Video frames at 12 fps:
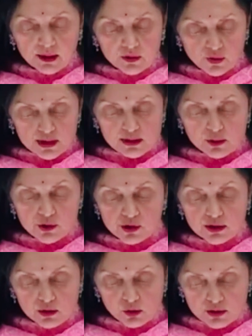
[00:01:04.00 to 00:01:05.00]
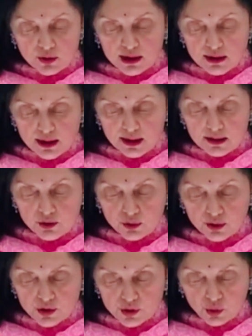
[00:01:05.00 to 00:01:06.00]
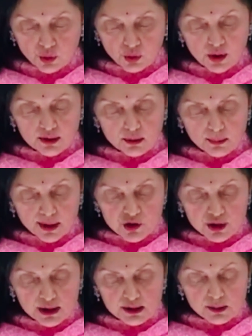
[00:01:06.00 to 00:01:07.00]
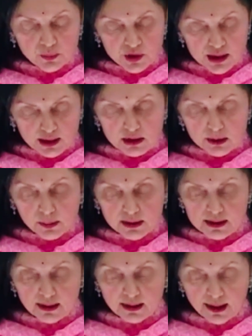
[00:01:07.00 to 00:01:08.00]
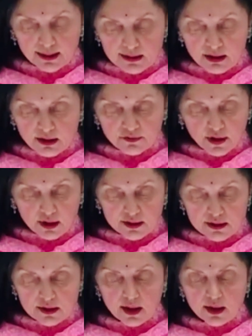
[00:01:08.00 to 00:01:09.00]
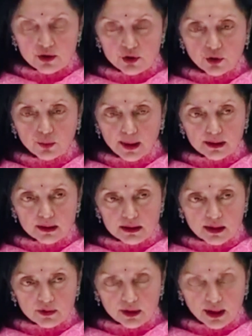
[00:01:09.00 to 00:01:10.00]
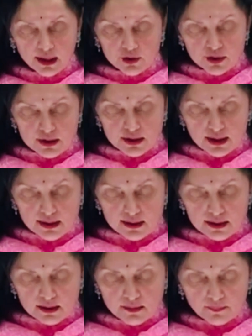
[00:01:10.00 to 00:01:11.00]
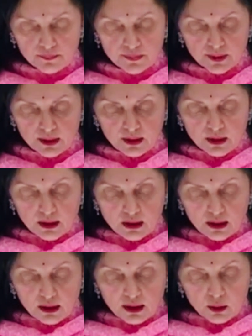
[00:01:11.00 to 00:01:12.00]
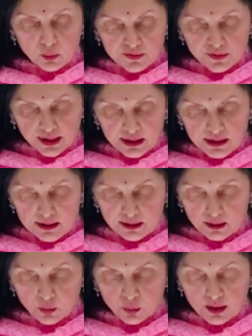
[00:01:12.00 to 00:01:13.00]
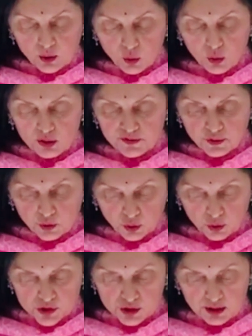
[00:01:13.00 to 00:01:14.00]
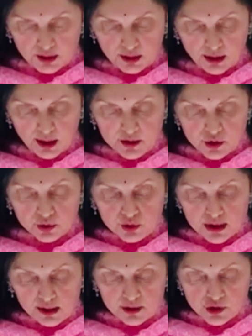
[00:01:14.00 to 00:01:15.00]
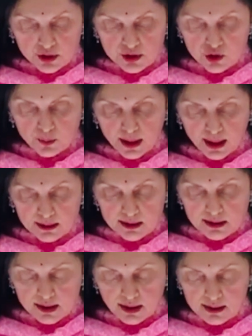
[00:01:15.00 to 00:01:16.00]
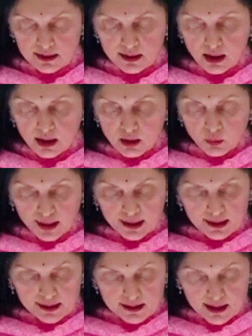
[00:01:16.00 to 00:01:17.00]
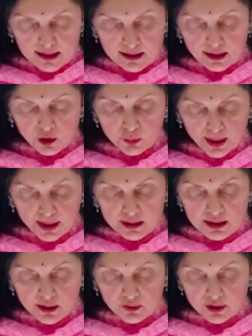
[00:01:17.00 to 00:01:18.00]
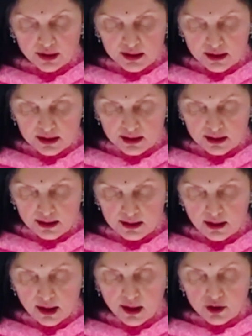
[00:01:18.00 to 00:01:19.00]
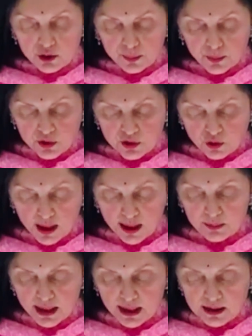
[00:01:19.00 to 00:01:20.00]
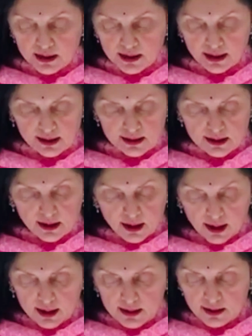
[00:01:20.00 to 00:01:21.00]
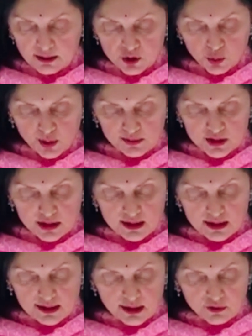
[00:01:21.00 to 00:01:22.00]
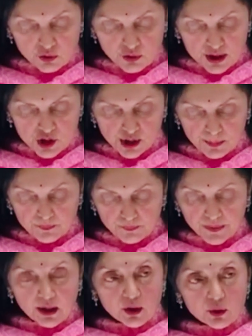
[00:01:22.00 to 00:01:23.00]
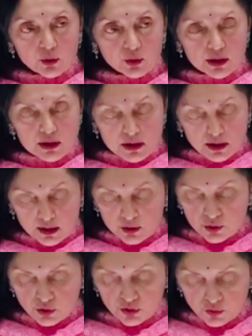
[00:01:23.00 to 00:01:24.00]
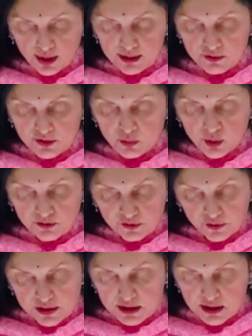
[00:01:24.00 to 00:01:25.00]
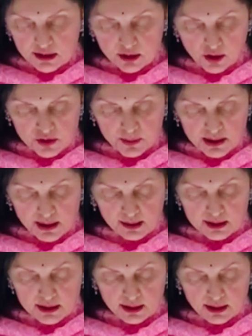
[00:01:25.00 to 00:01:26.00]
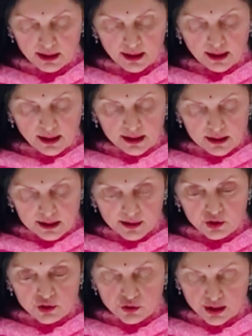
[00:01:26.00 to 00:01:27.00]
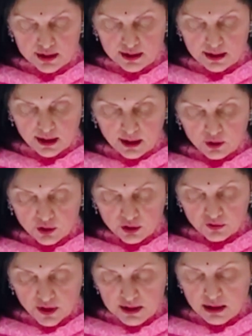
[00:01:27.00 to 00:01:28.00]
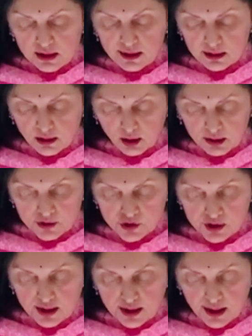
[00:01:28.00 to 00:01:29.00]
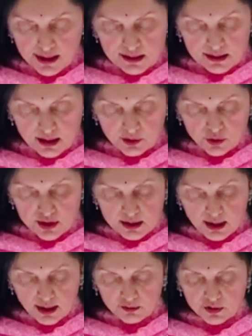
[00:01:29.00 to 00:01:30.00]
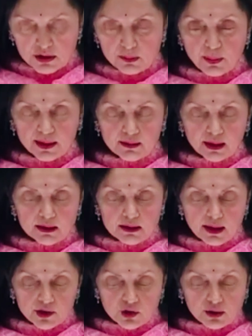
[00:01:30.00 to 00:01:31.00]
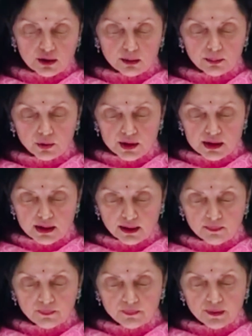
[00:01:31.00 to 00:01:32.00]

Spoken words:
The resolution is also intended to ensure the much-needed predictability and safeguards to humanitarian agencies. However, India will call for caution and due diligence to be exercised while extending humanitarian assistance to proscribed entities under the 1267 regime who continue to thrive with full state hospitality in territories universally acknowledged as terrorist havens by the international community.